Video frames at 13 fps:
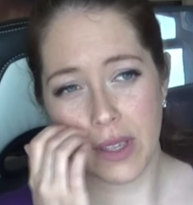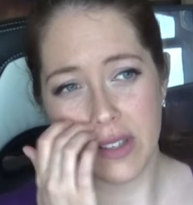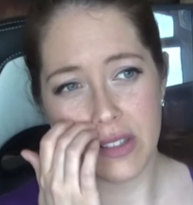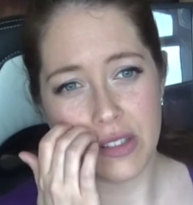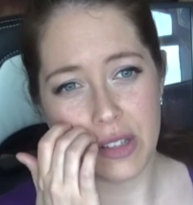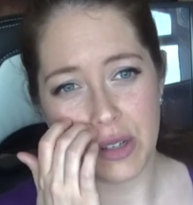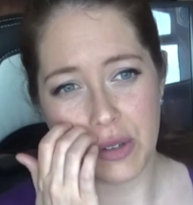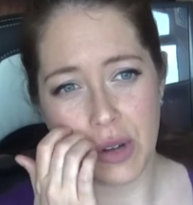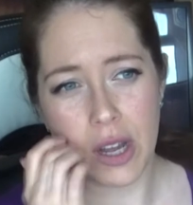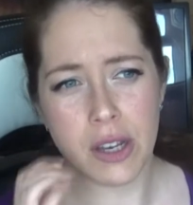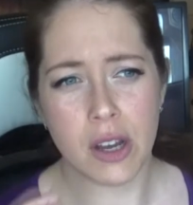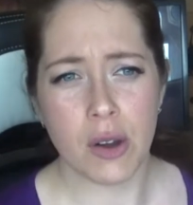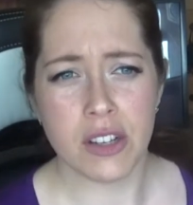So
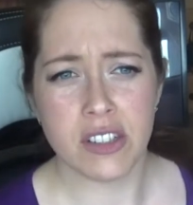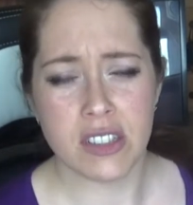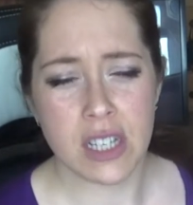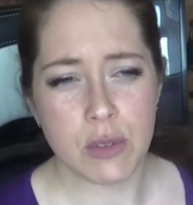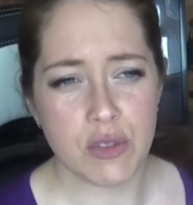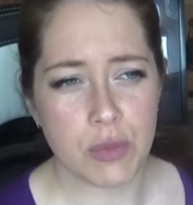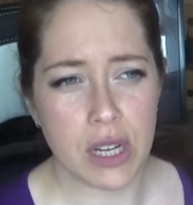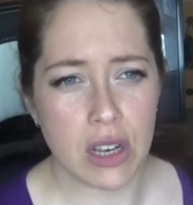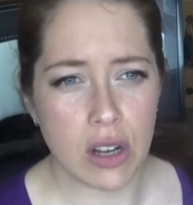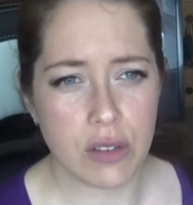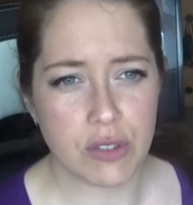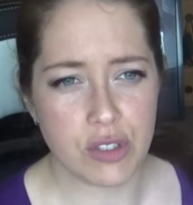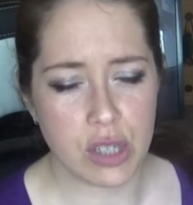I did that with my
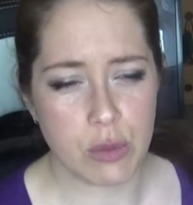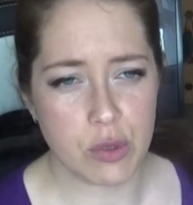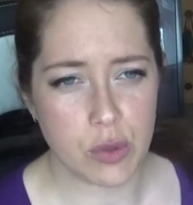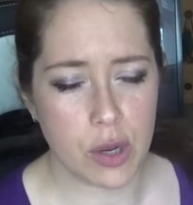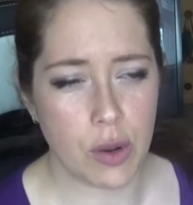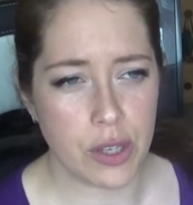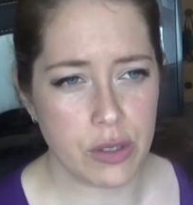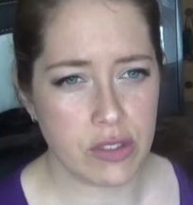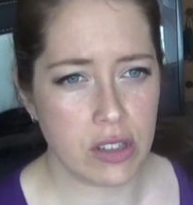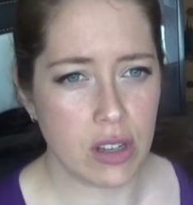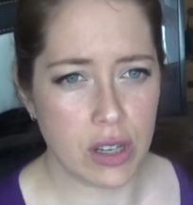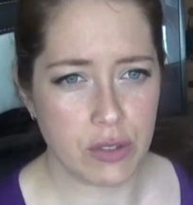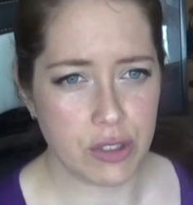live stream as well. I used to
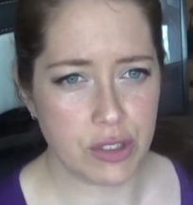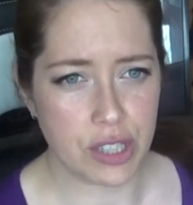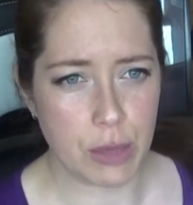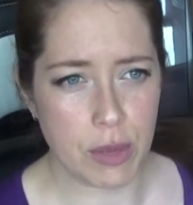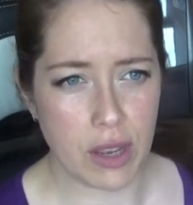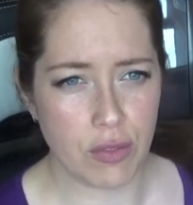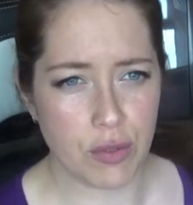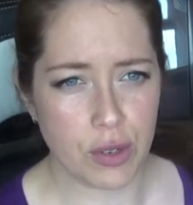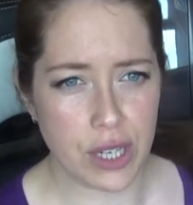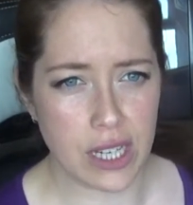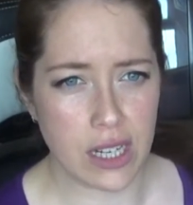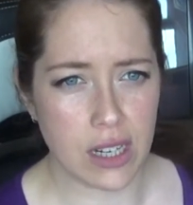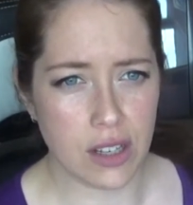live stream
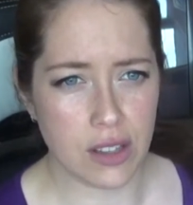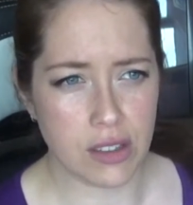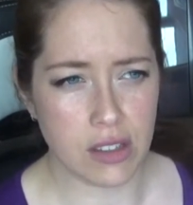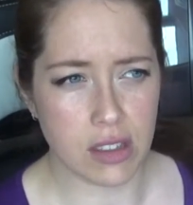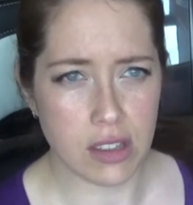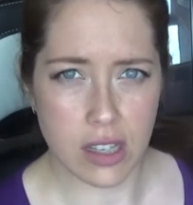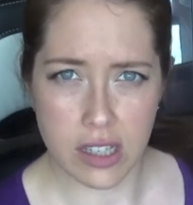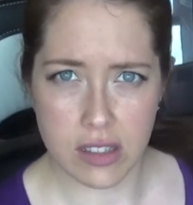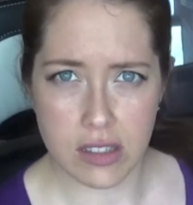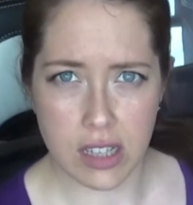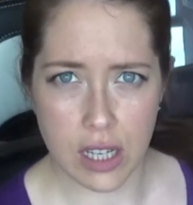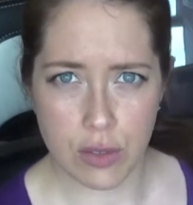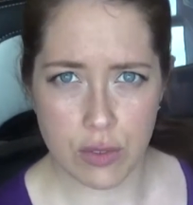every other
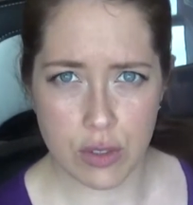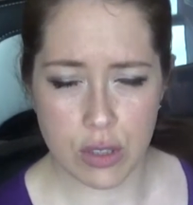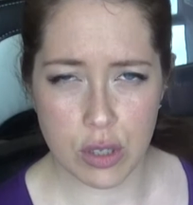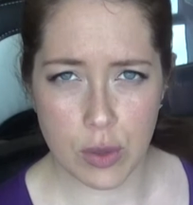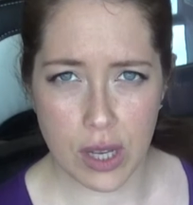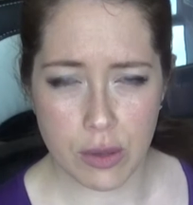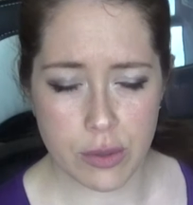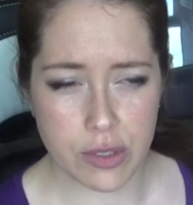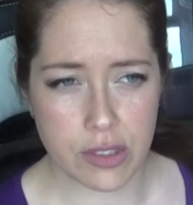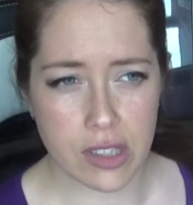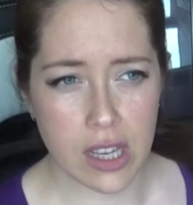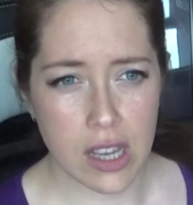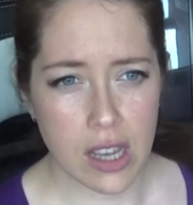Thursday for 2
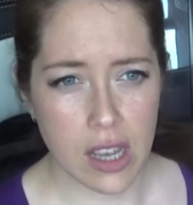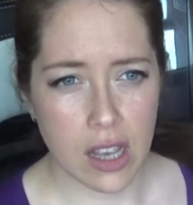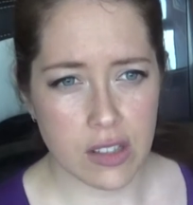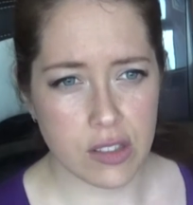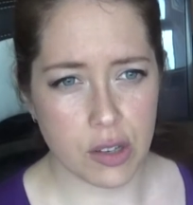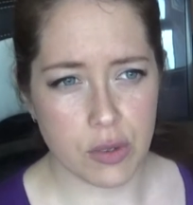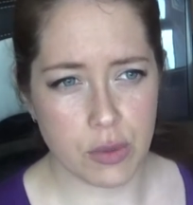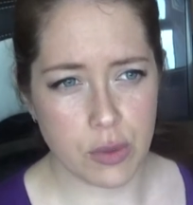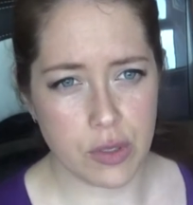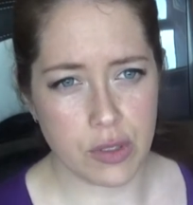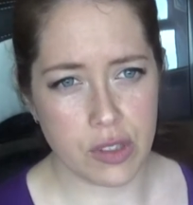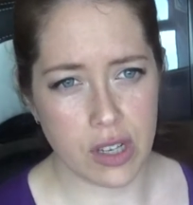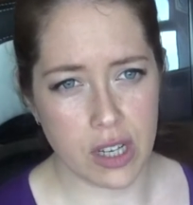hours, so it
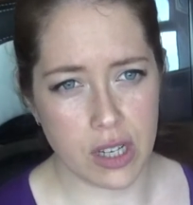was